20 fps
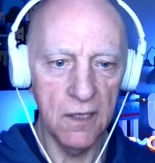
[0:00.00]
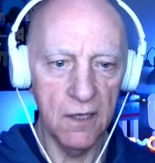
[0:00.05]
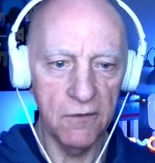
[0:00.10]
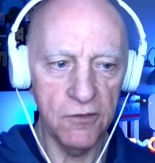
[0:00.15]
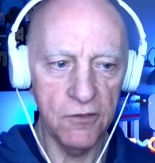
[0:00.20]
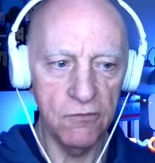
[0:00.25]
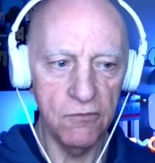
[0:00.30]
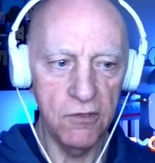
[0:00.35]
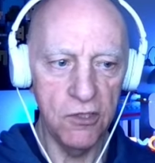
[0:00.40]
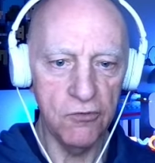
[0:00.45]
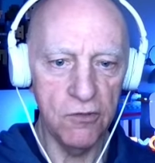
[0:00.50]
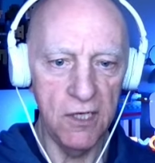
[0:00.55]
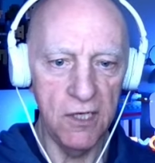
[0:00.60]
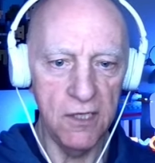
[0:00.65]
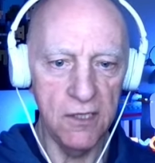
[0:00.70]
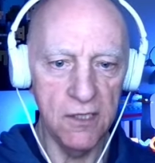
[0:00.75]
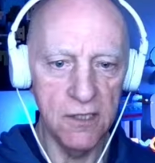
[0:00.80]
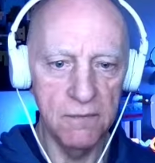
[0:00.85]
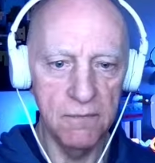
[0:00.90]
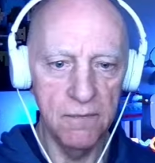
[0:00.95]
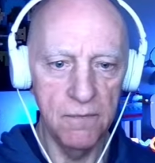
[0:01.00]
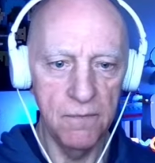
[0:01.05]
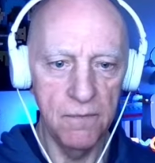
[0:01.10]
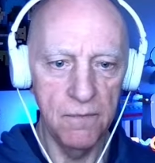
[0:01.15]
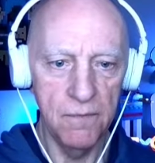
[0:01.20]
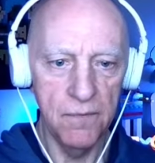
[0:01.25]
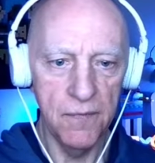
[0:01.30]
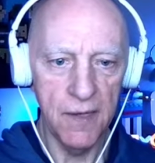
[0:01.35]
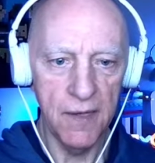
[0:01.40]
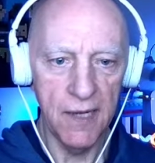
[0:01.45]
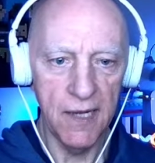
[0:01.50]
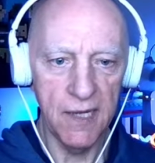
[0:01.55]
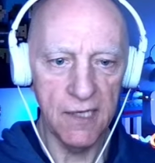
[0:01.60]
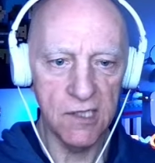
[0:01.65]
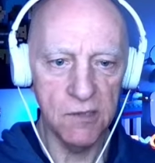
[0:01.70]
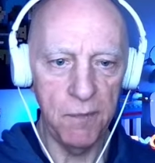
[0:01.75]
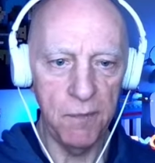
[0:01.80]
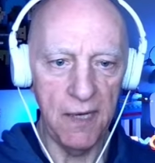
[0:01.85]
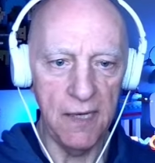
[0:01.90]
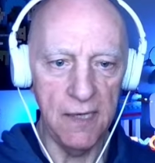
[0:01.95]
have to retreat at
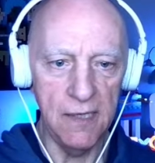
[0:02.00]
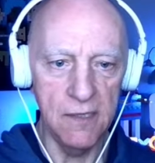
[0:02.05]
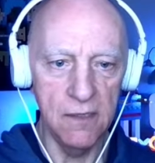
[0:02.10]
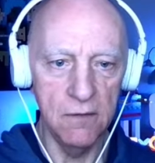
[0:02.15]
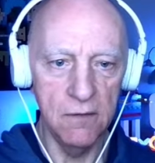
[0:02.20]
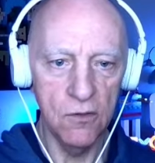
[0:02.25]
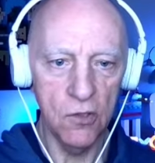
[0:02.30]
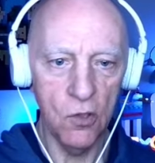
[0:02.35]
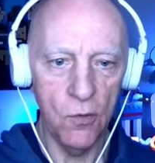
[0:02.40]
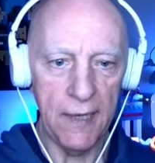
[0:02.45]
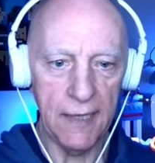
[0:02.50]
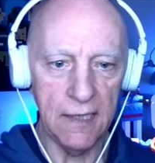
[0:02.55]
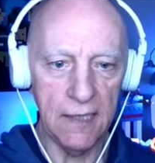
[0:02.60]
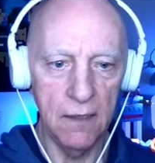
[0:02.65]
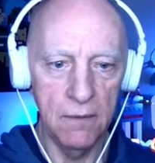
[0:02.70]
speed. Quick!